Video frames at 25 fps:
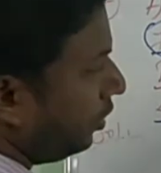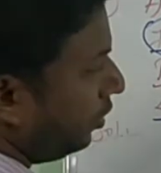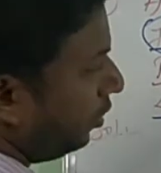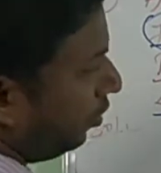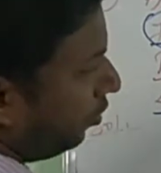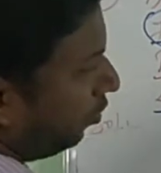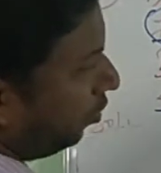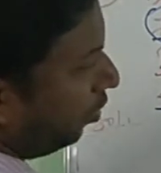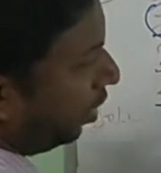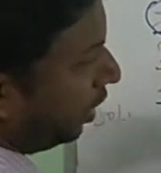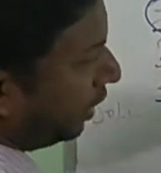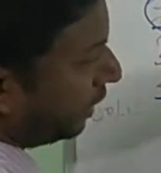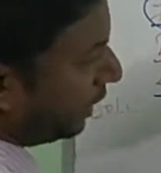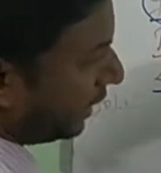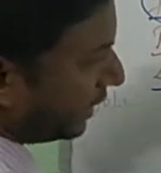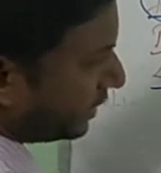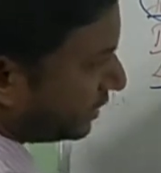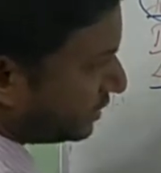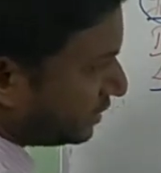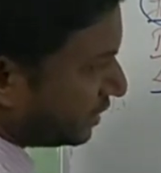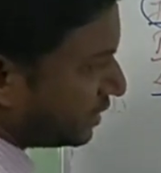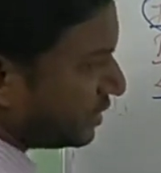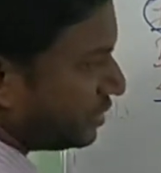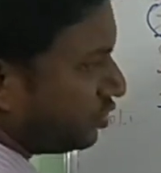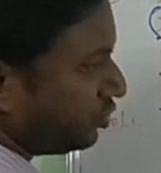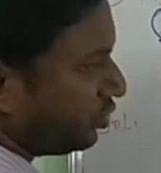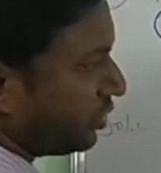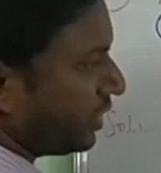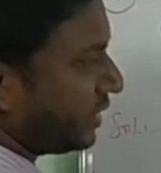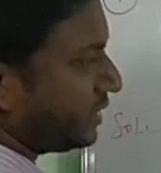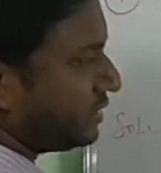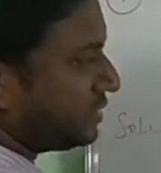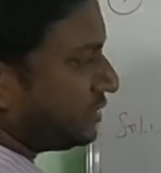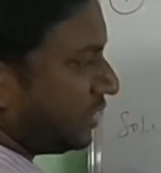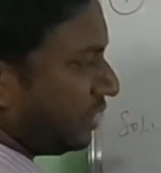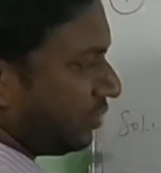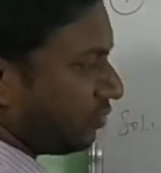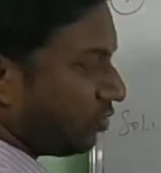What edges you can
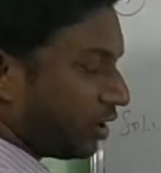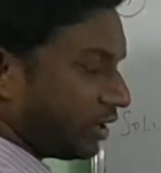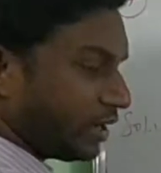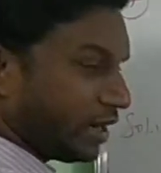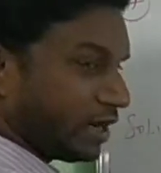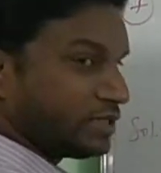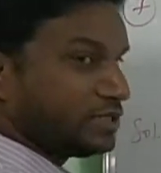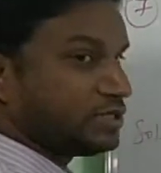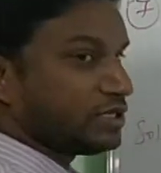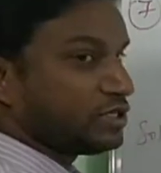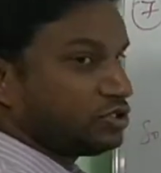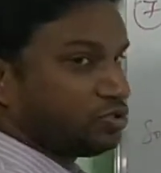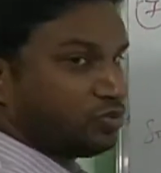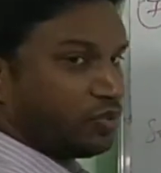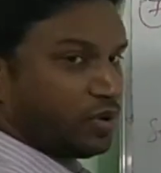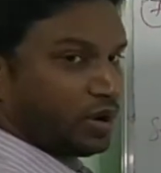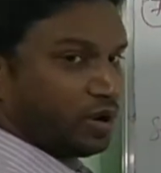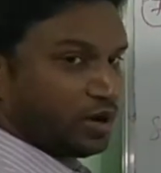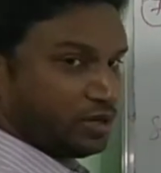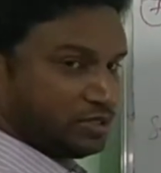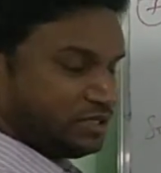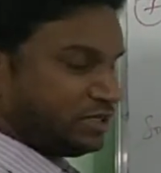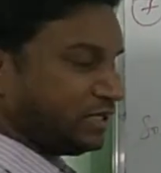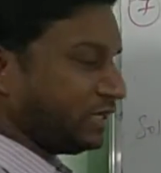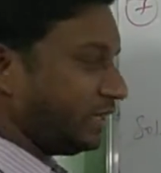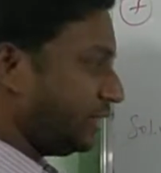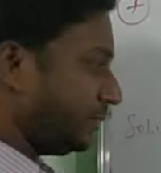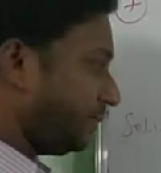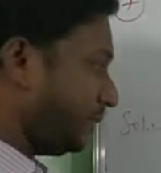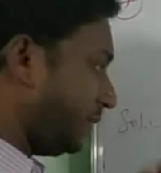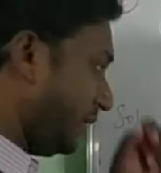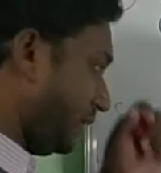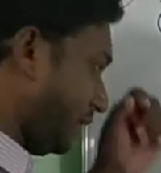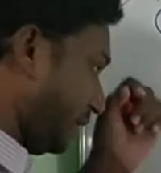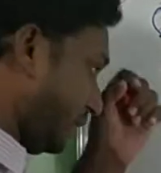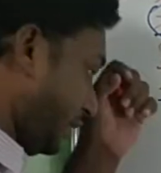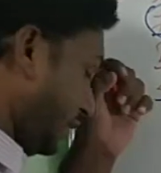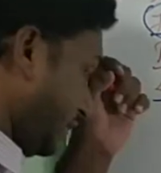see, what edges you cannot see. Let
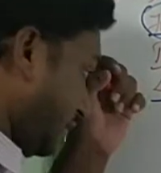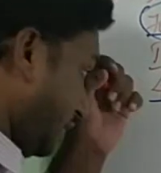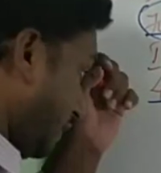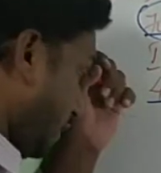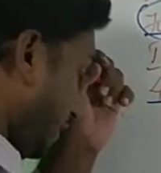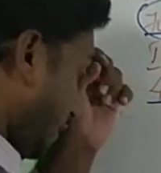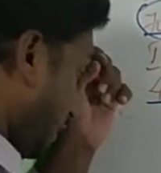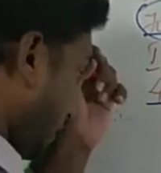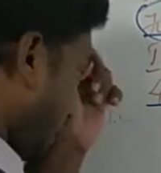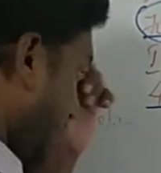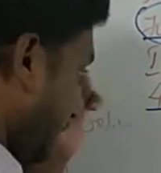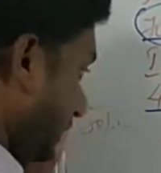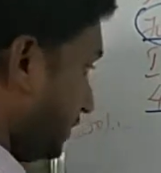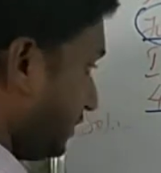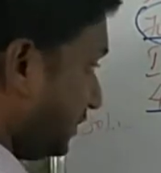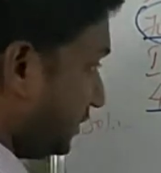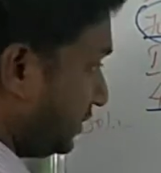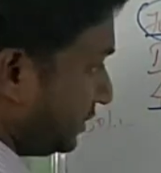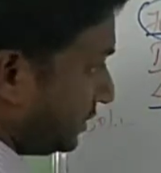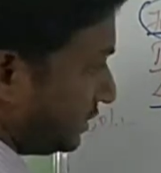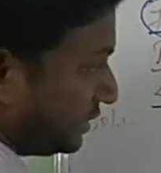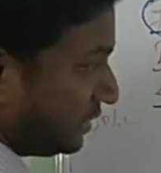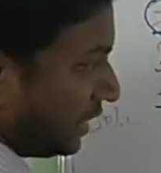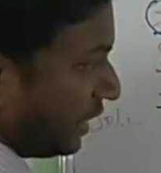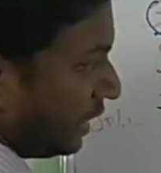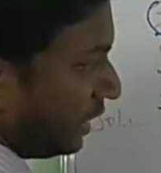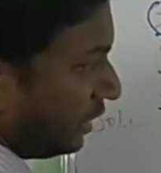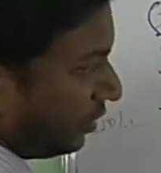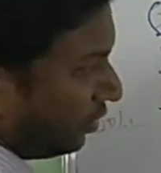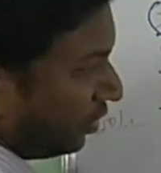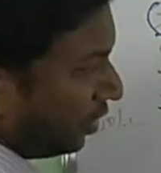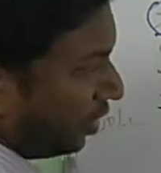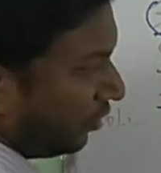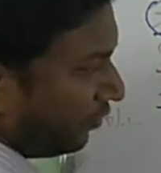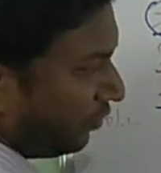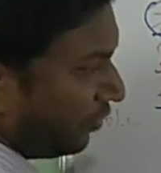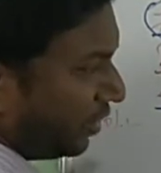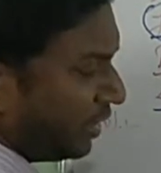me see.
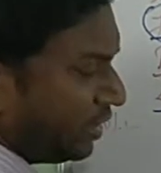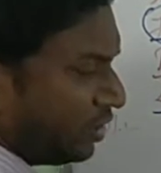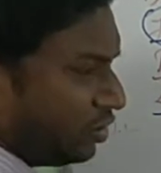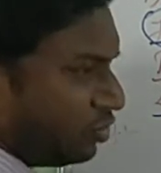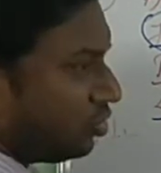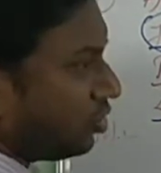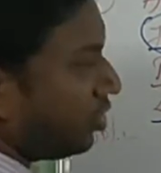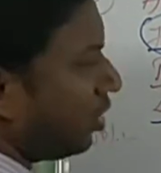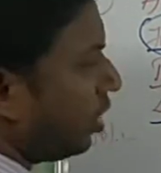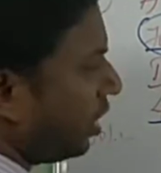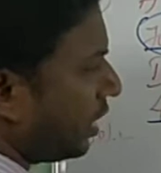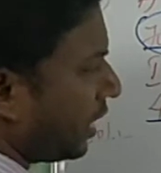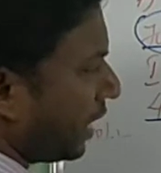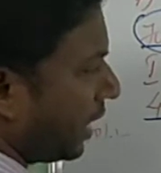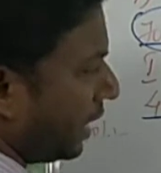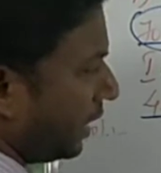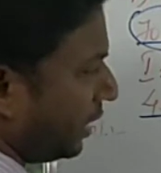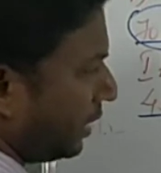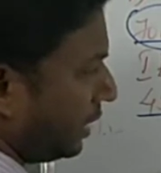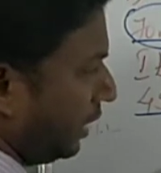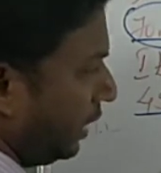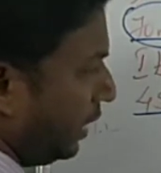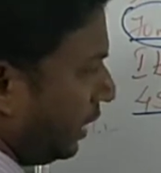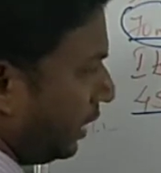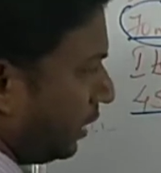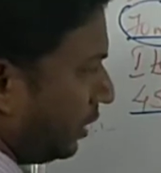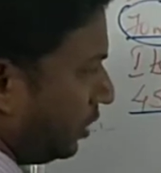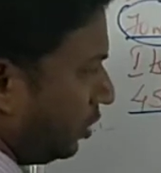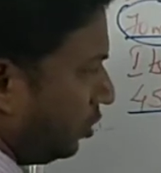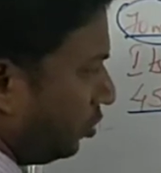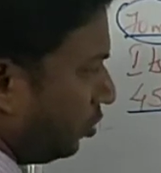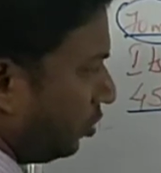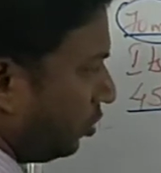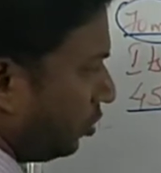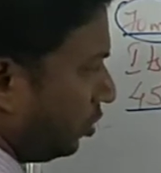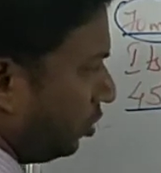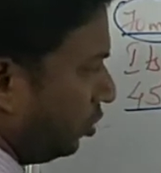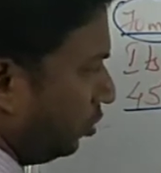When you draw correctly,
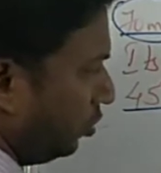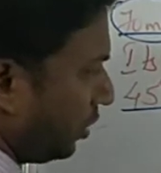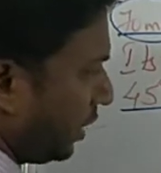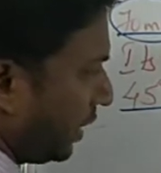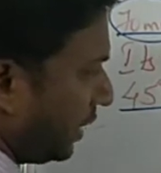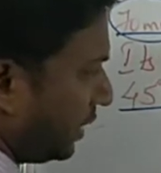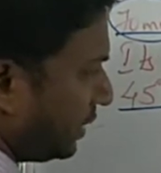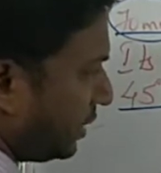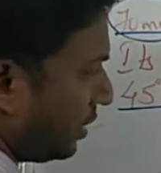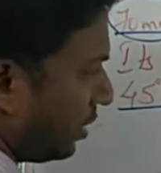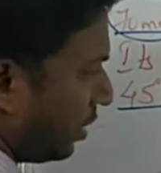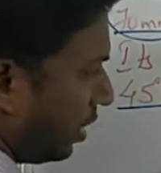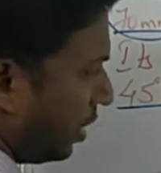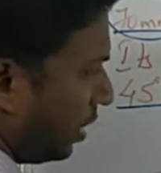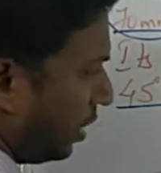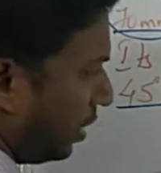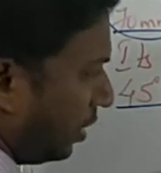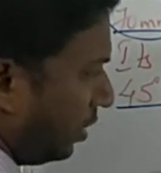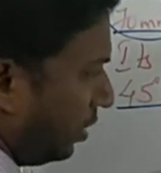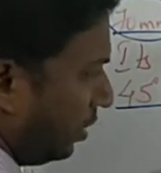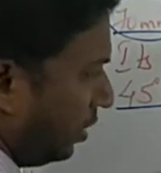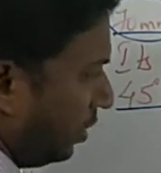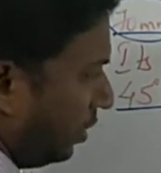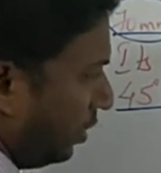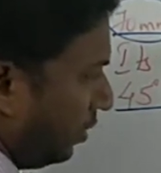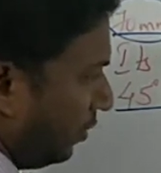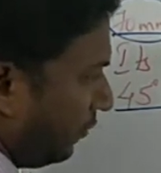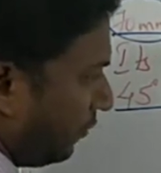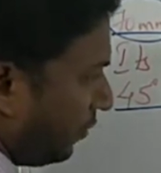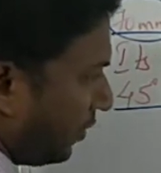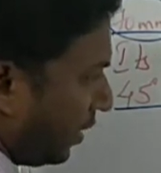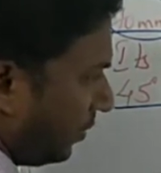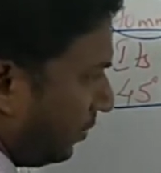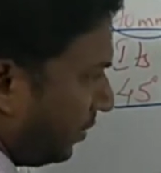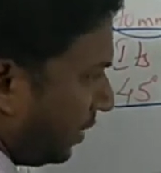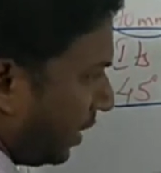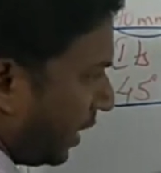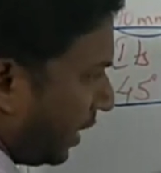you can draw
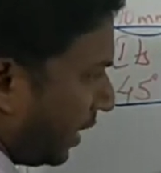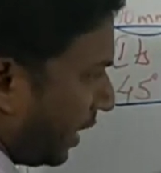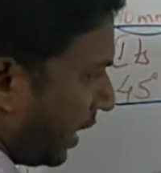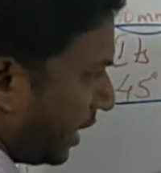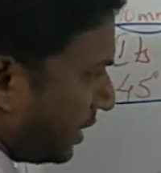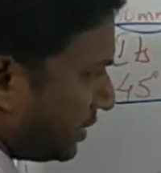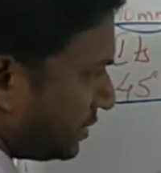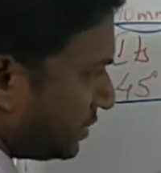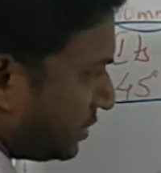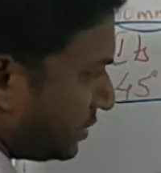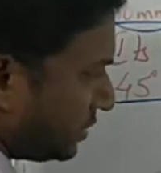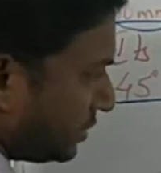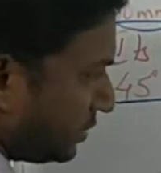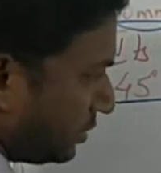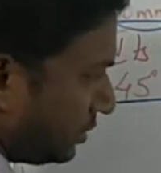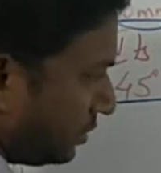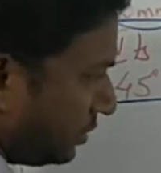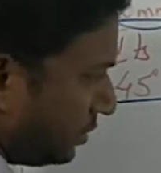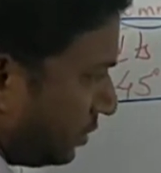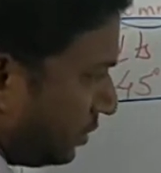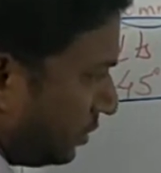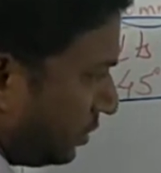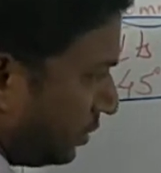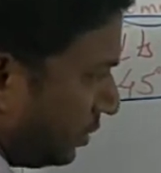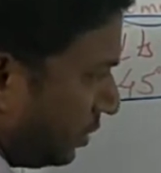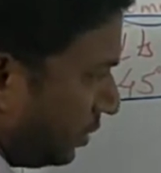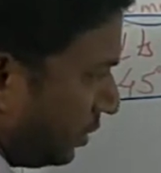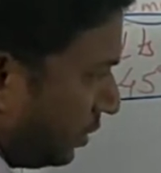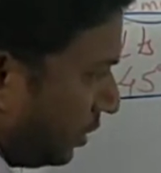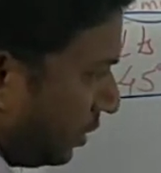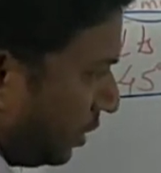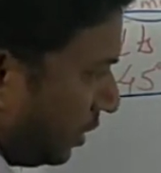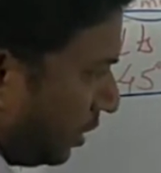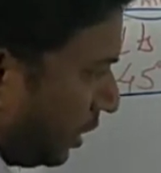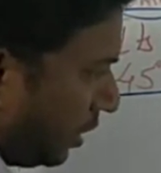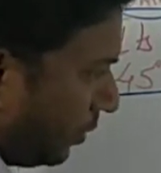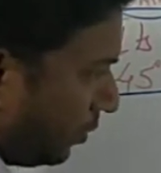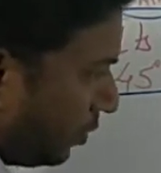from A dash,
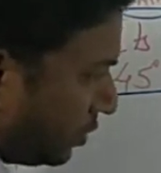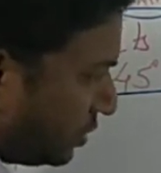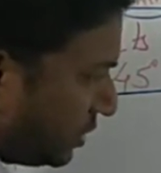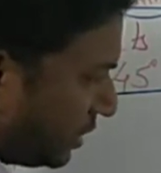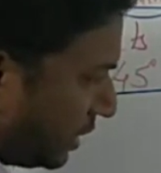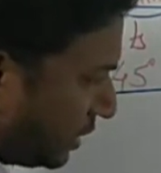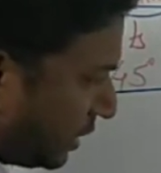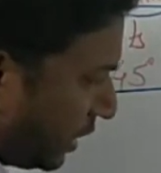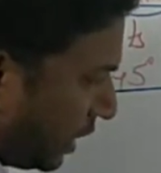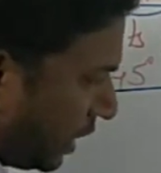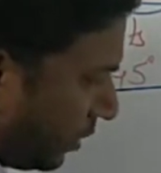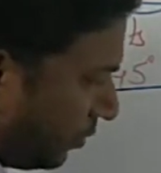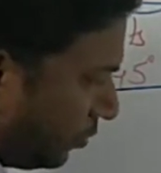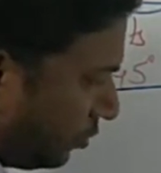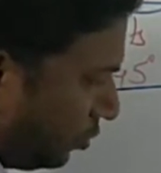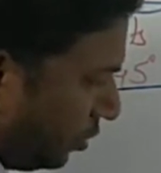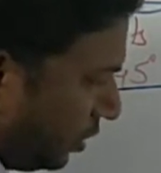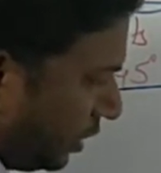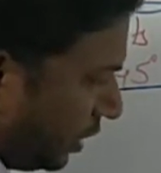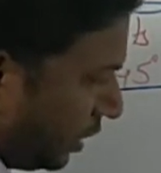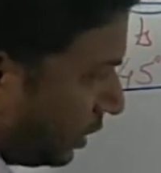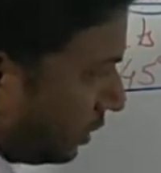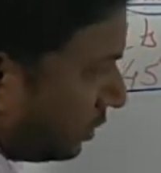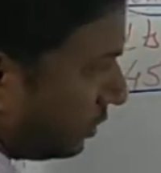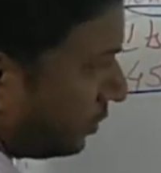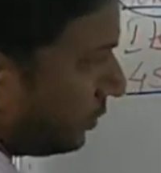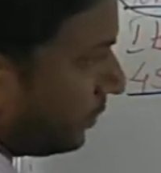the projector up to here.